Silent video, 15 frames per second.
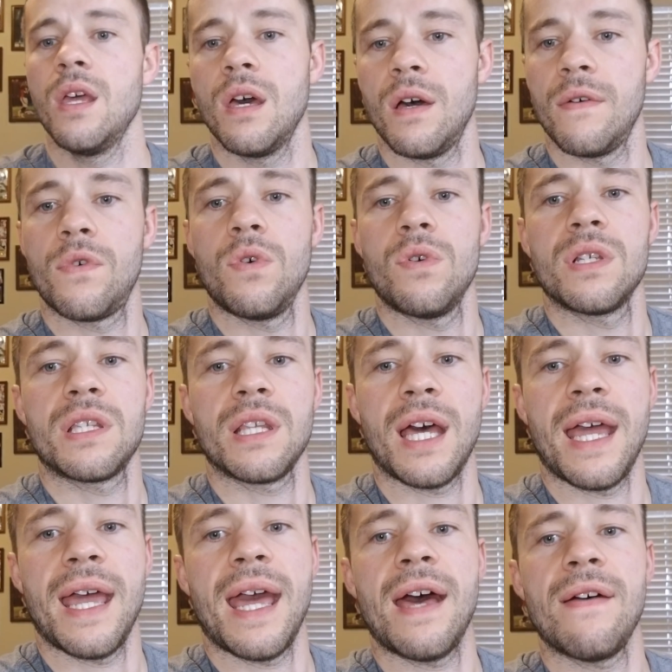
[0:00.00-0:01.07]
Of course,
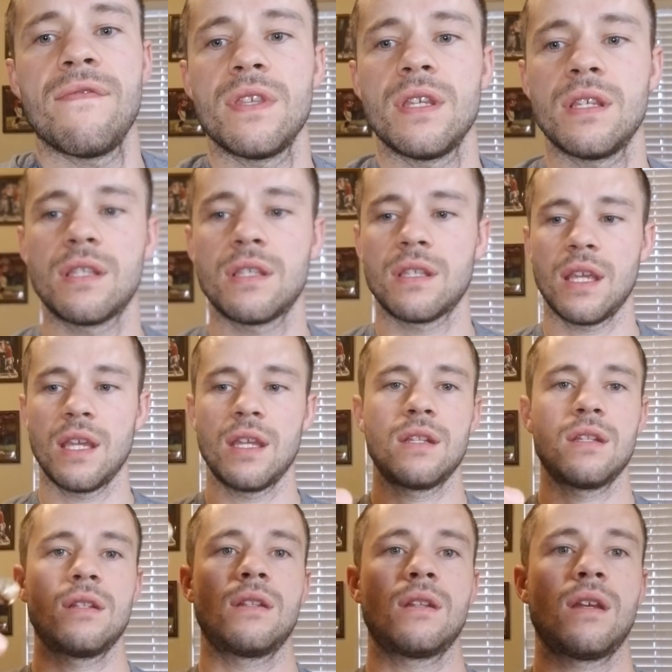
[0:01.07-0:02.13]
I have this
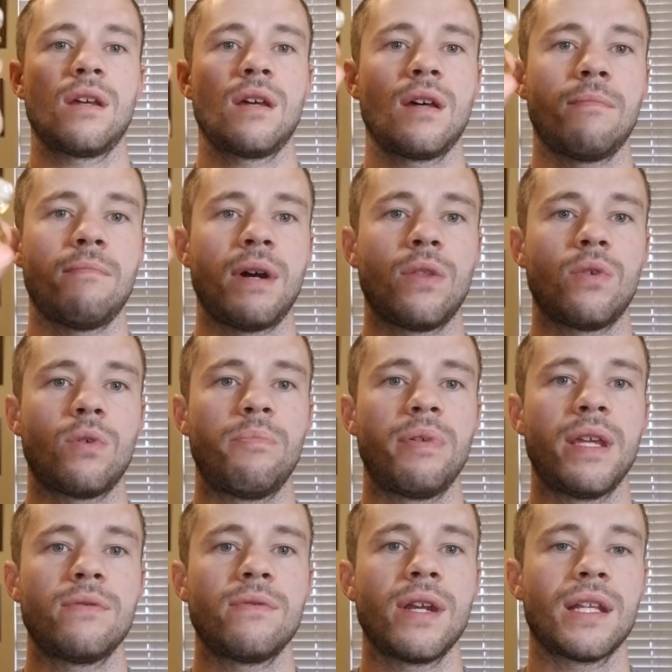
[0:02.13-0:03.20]
in my little
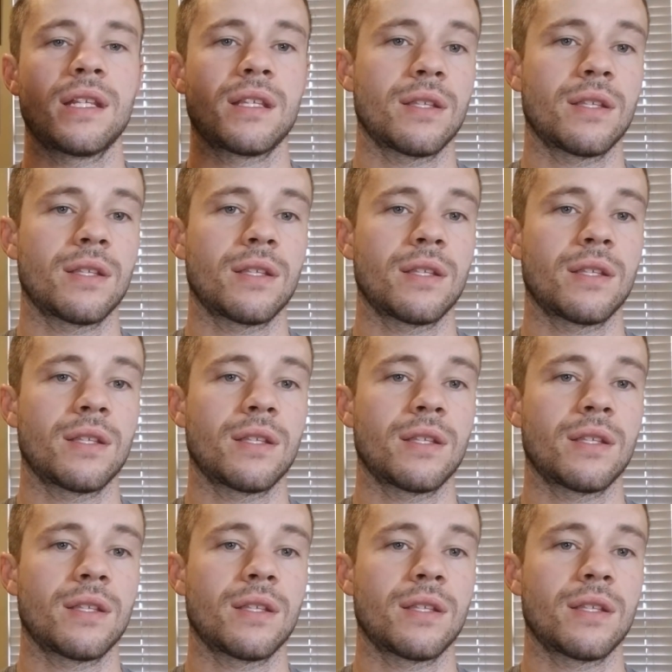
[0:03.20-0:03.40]
pin rest.